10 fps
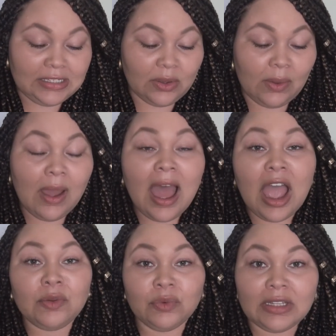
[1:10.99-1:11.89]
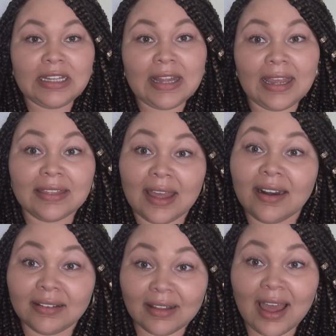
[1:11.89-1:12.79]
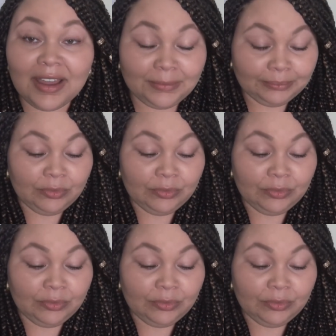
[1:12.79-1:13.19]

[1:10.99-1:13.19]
so I really like that a lot.